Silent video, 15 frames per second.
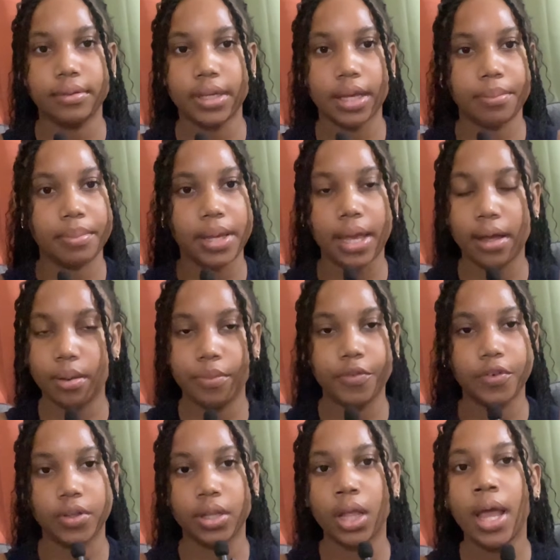can be
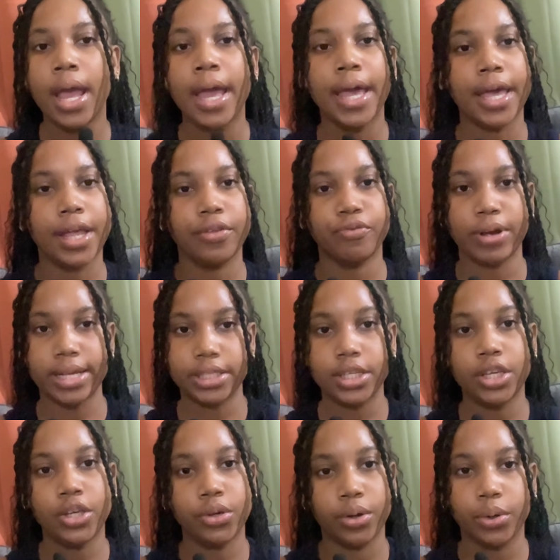helpful in
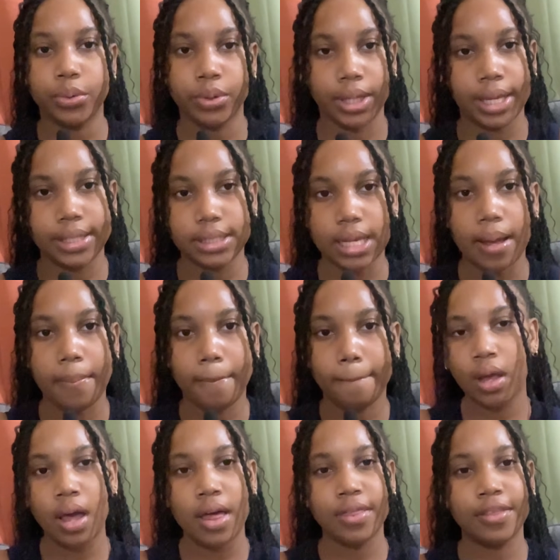writing your own exam.
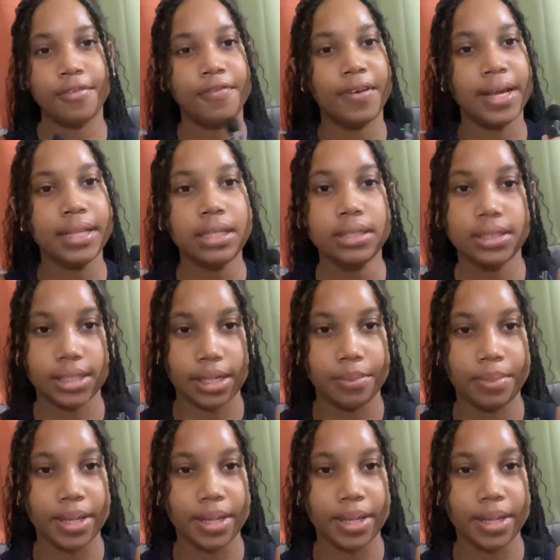The final tip